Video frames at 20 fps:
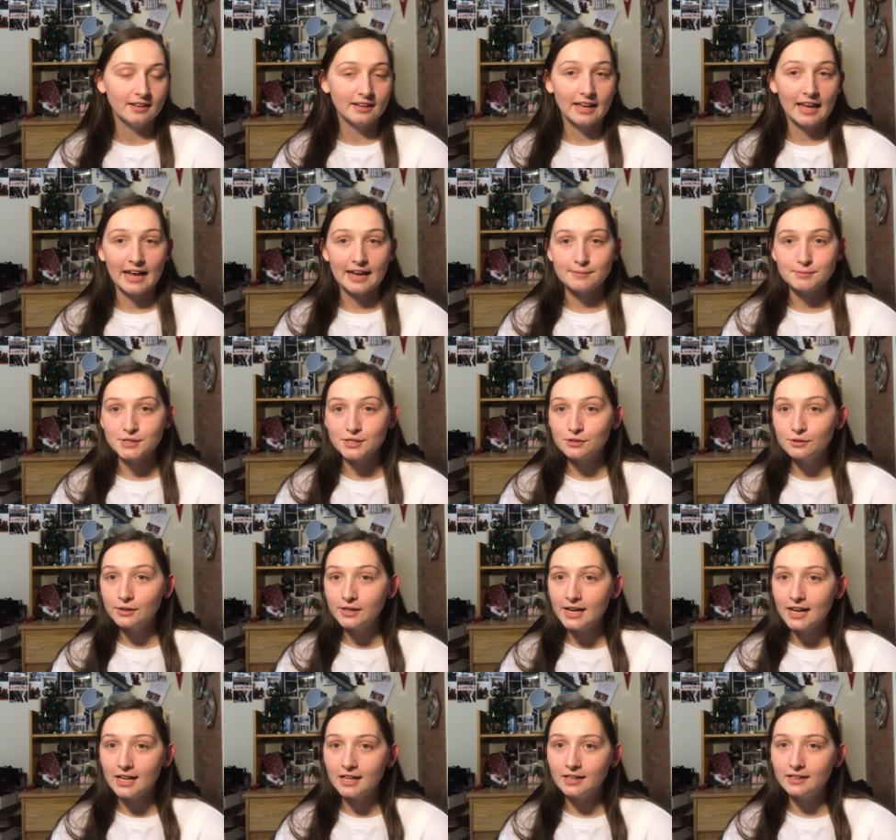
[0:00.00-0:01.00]
came to
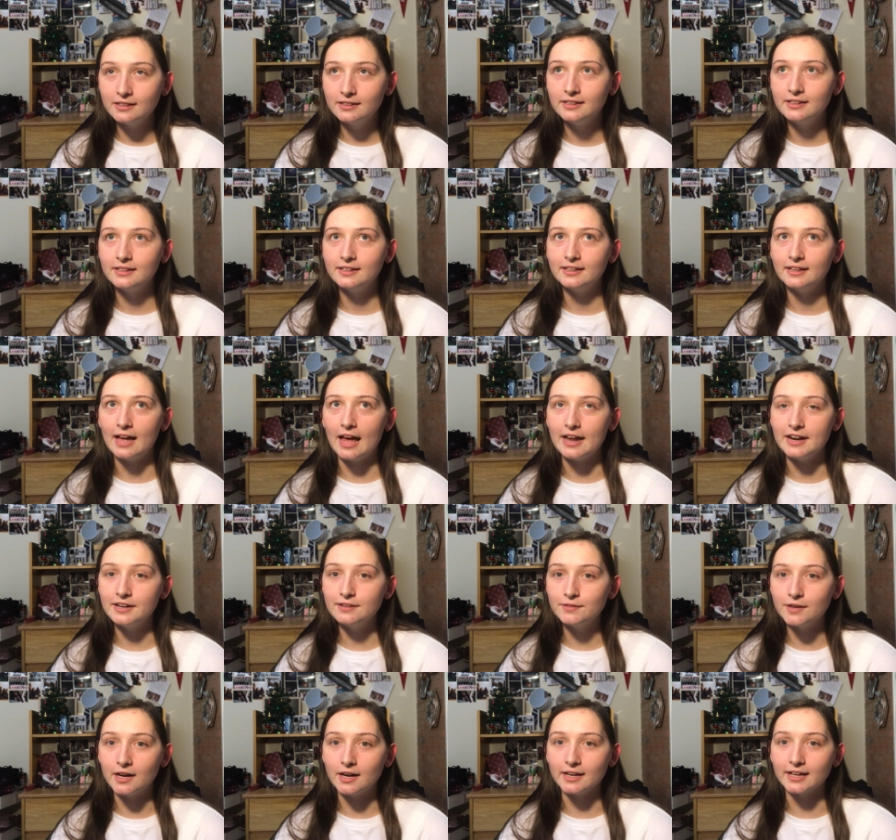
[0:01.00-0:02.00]
Cornell end
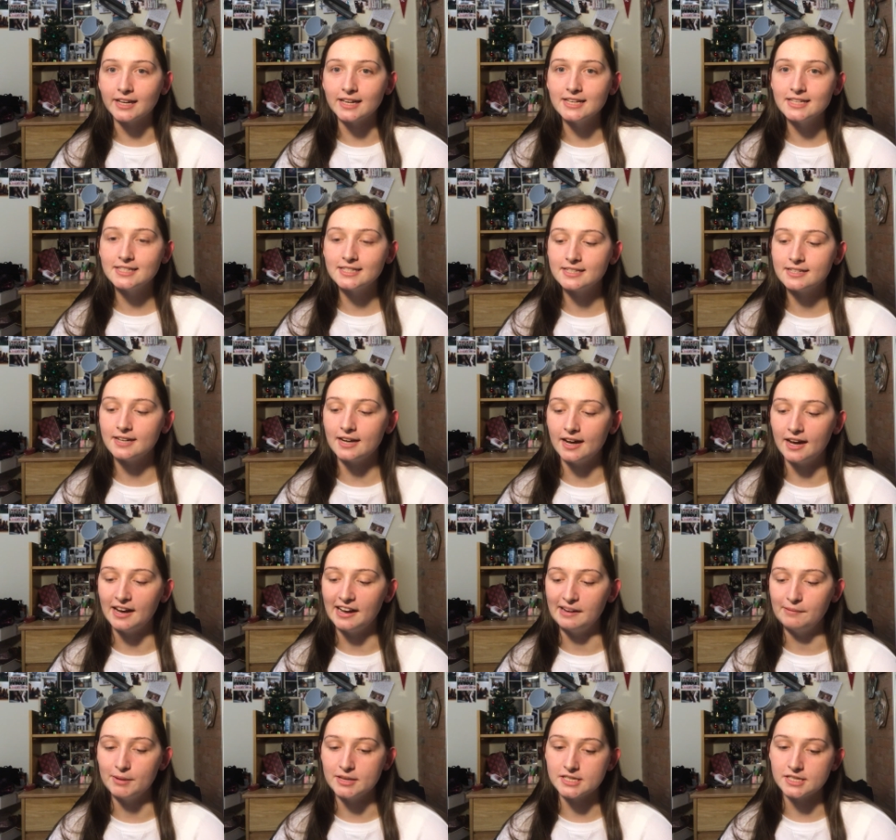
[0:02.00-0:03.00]
of August
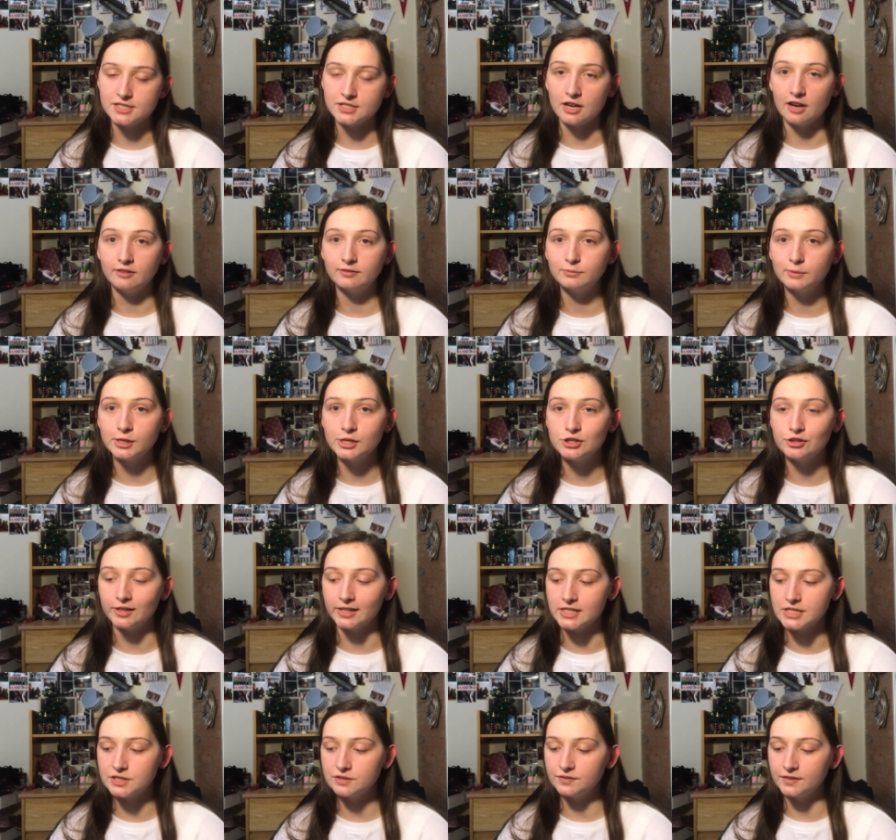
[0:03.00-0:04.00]
as a sophomore
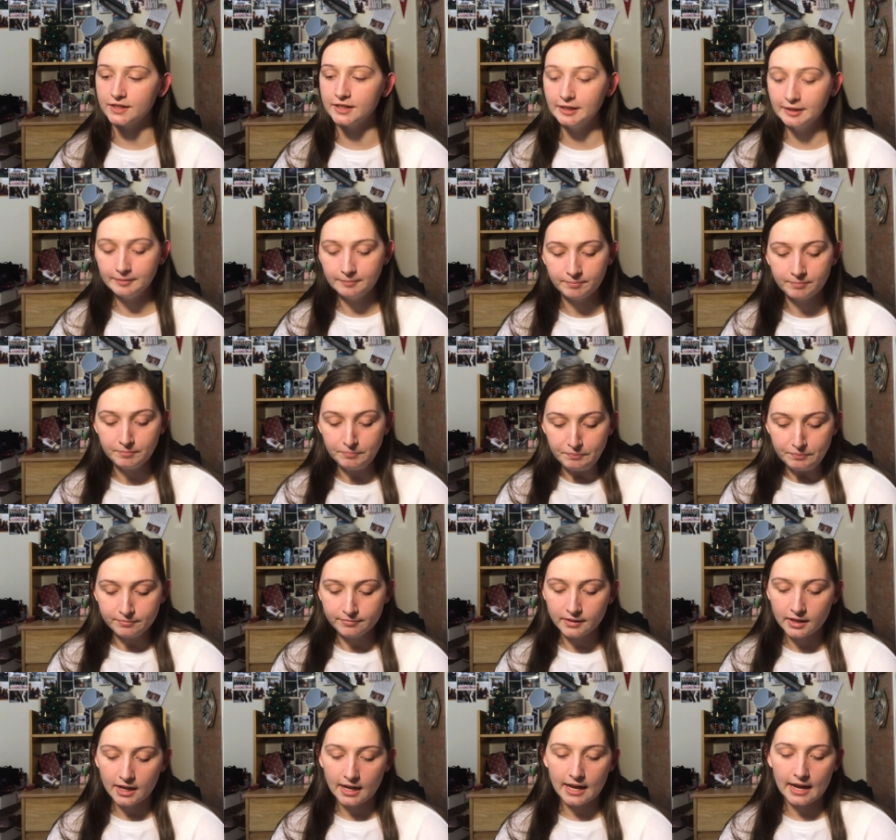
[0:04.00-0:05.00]
transfer,
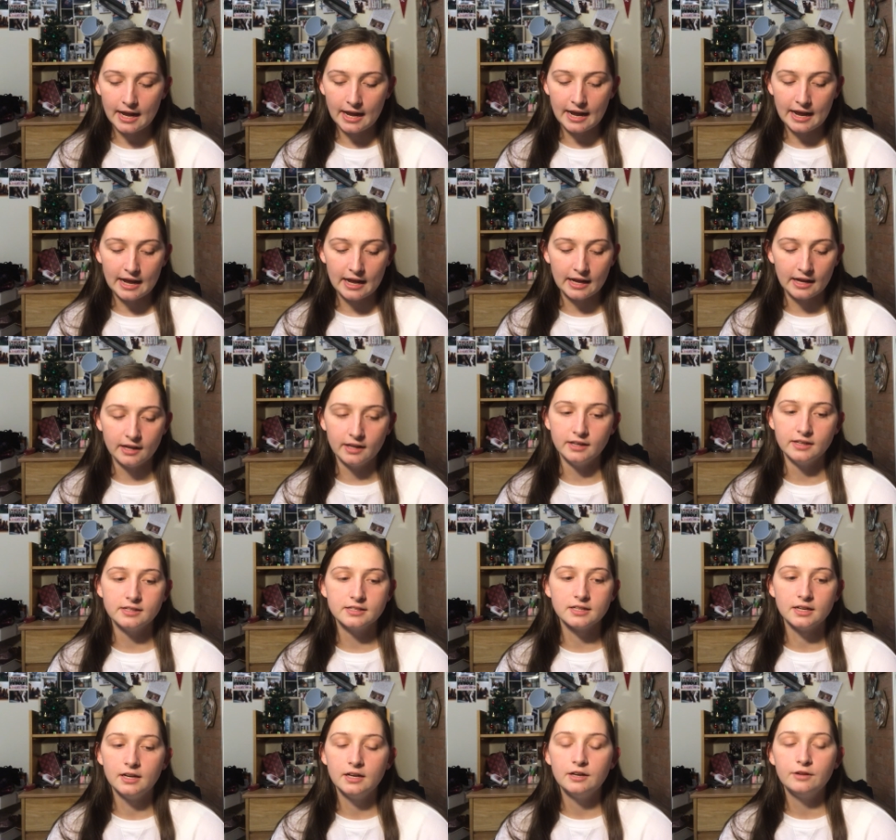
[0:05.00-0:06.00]

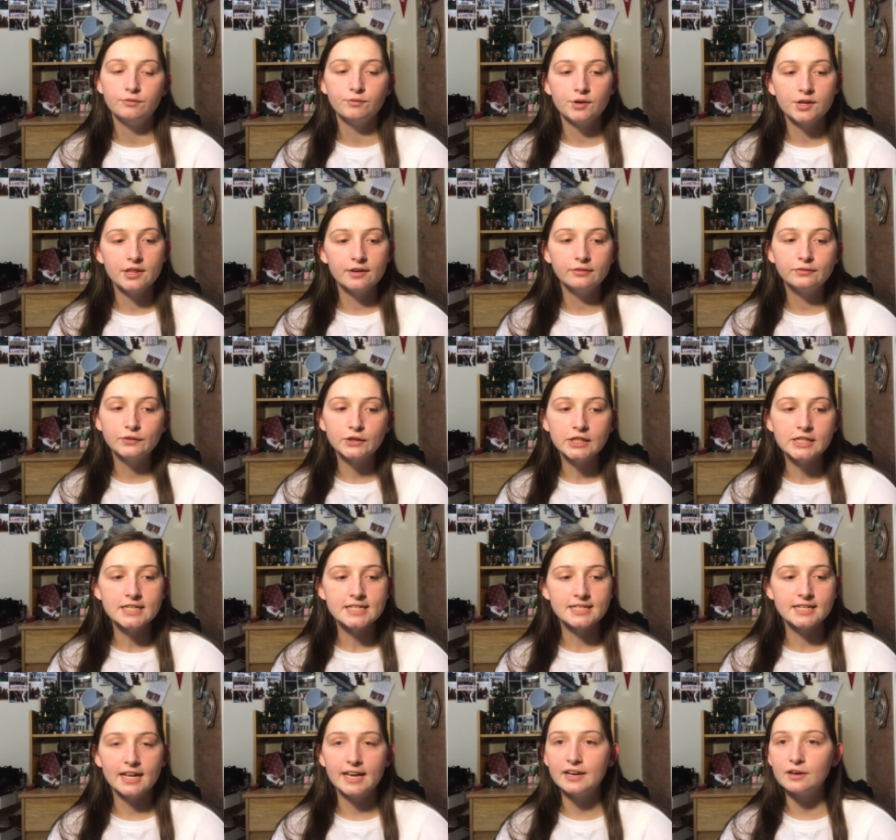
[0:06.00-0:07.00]
and for the
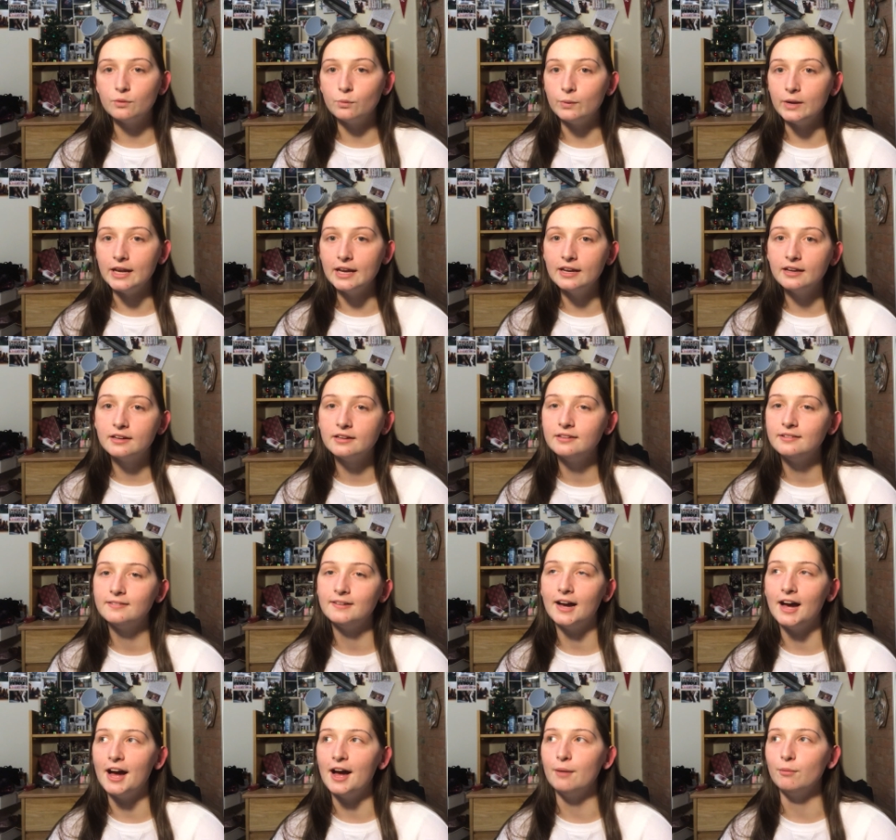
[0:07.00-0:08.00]
first week,
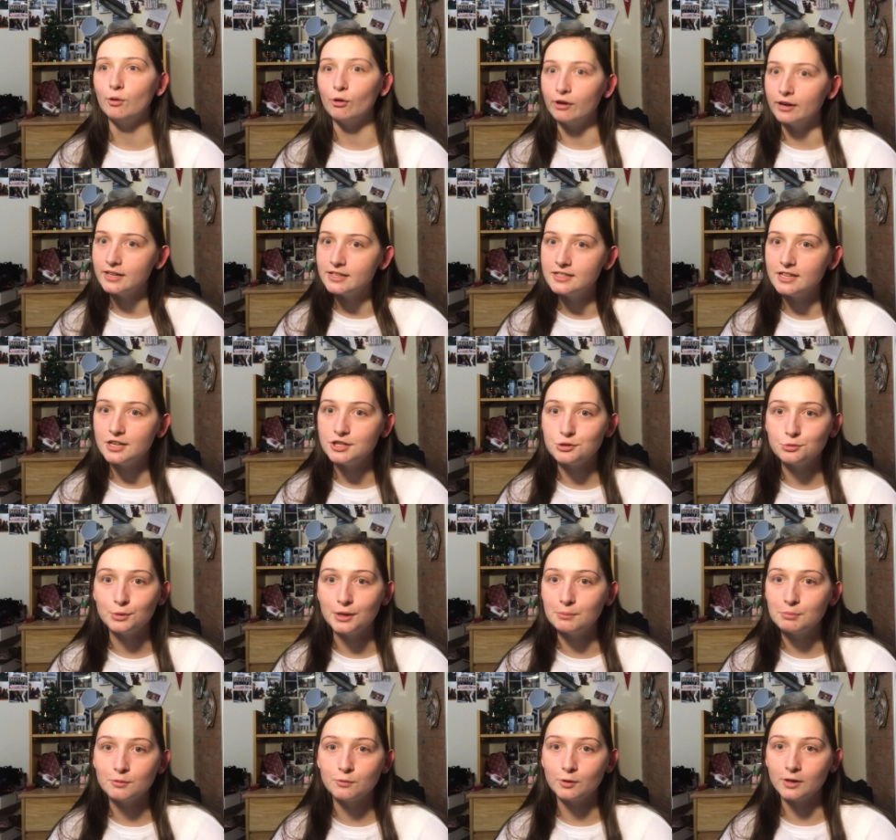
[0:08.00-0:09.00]
orientation
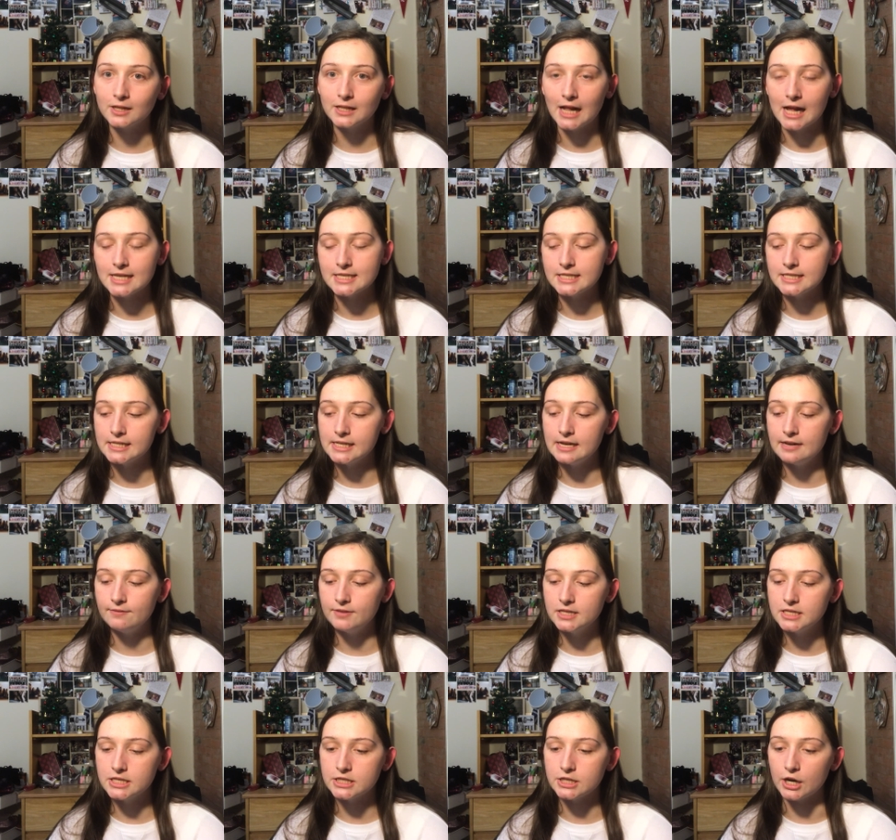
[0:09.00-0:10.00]
week before classes had
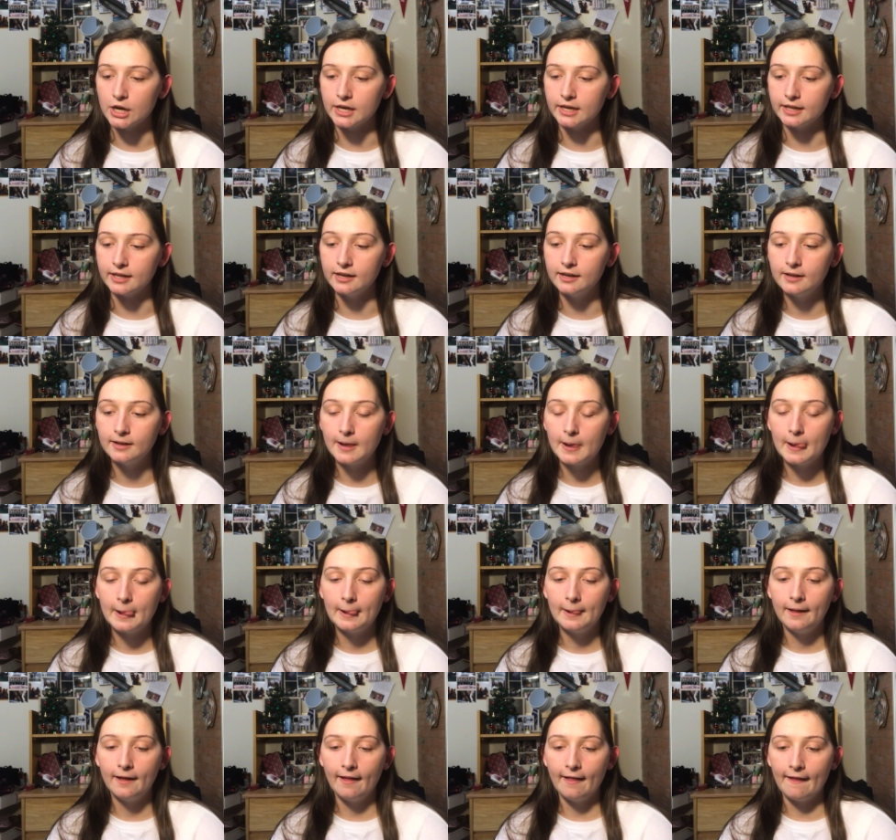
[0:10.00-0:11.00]
even started,
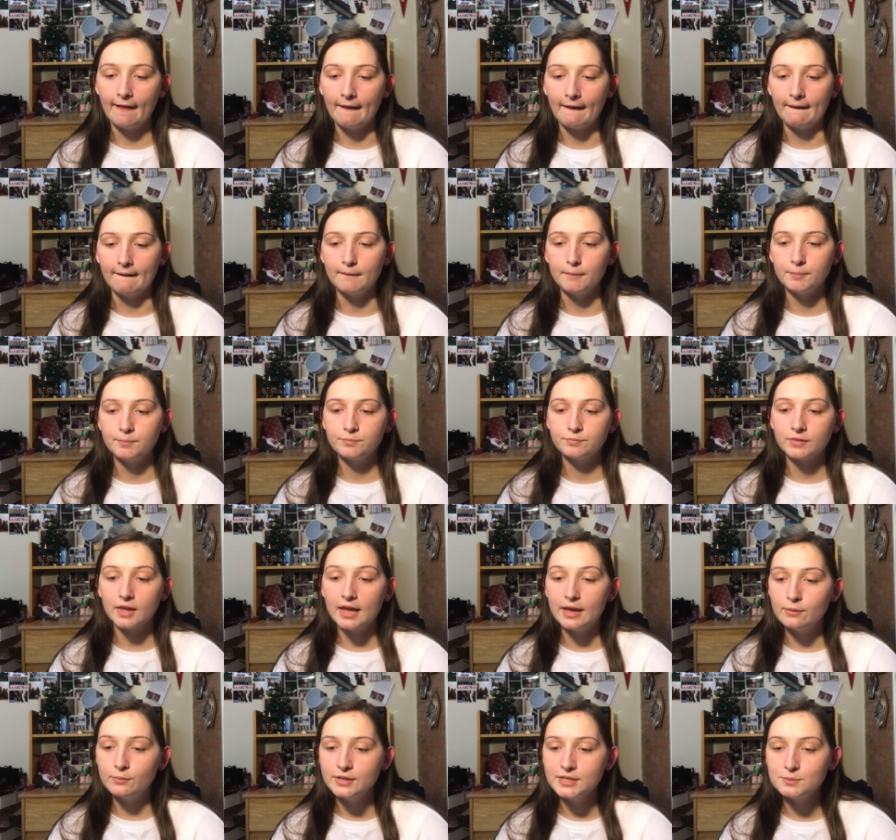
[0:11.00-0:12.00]

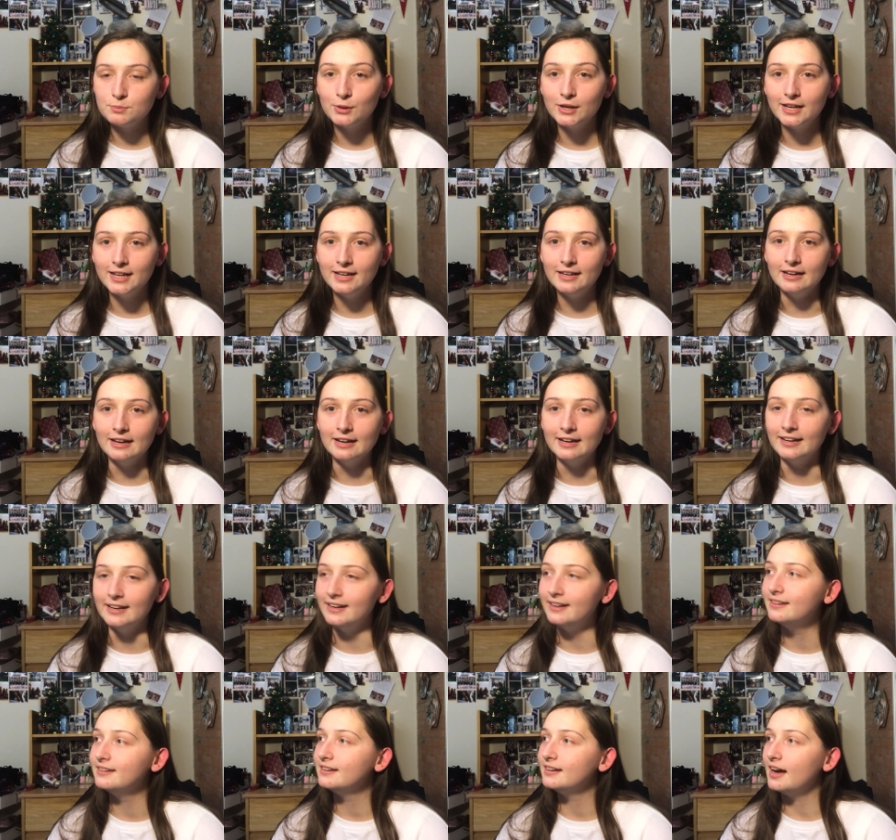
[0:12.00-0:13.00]
it was pretty
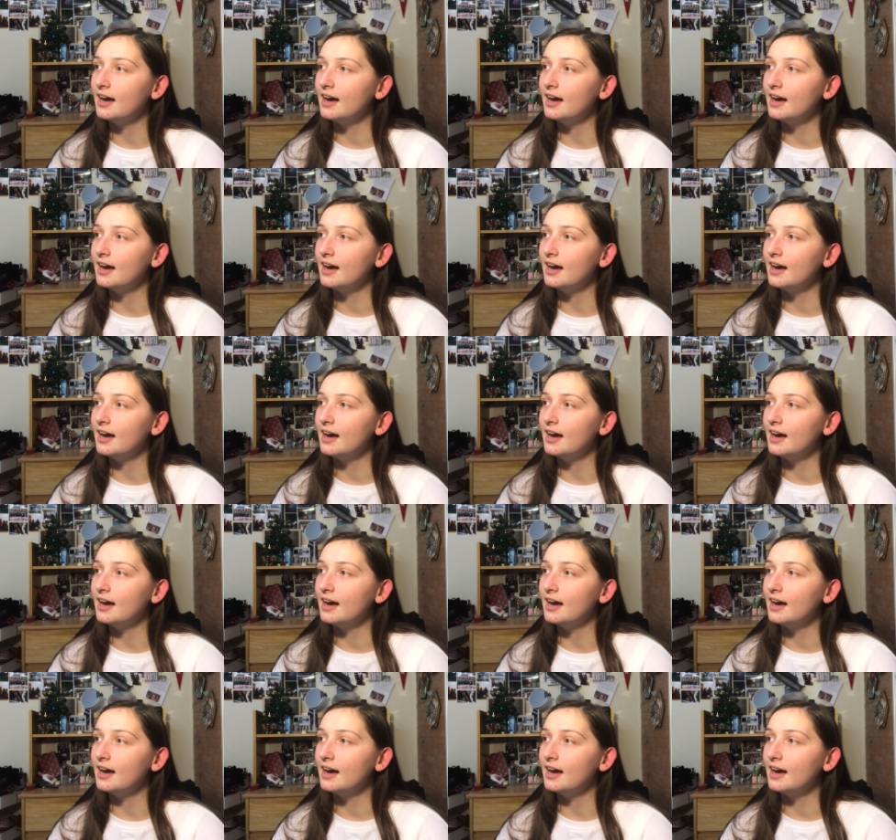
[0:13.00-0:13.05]
good.